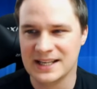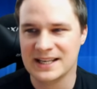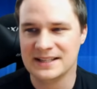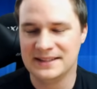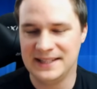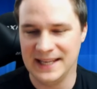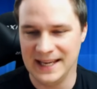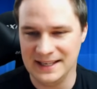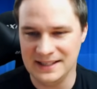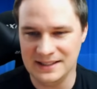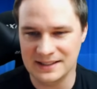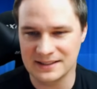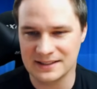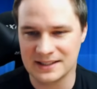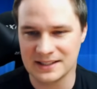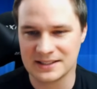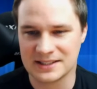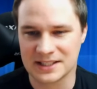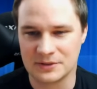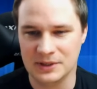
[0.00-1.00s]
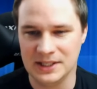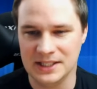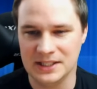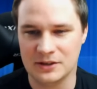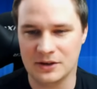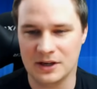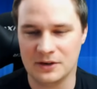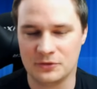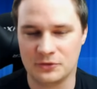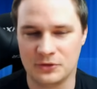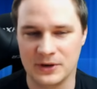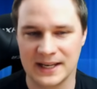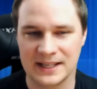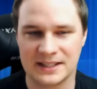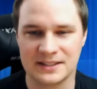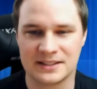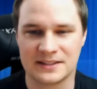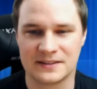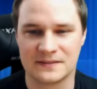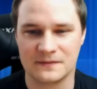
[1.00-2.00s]
then the screen door effect
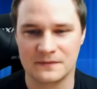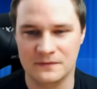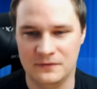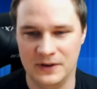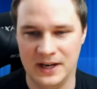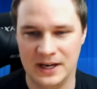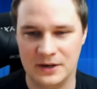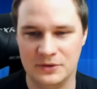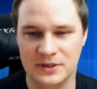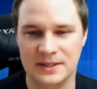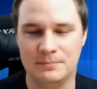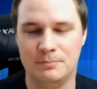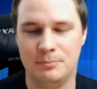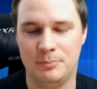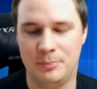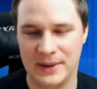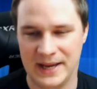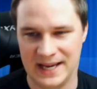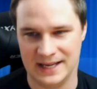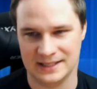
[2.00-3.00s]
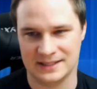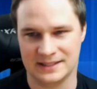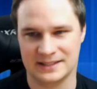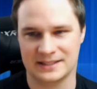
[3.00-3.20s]
is very bad,